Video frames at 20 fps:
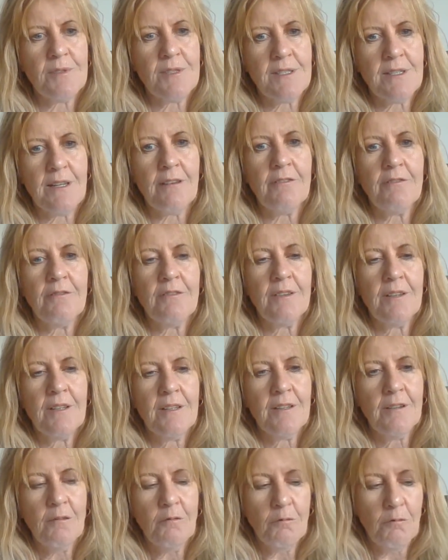stuff
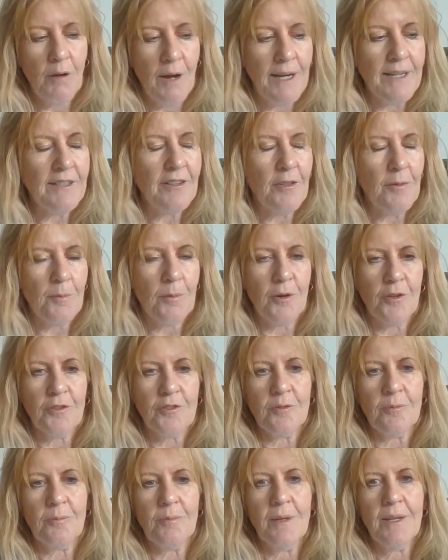right at the
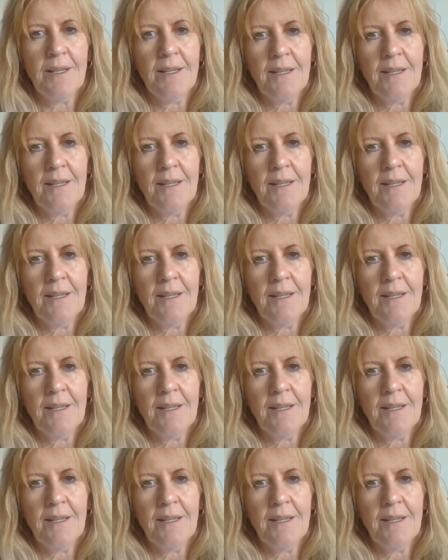bottom.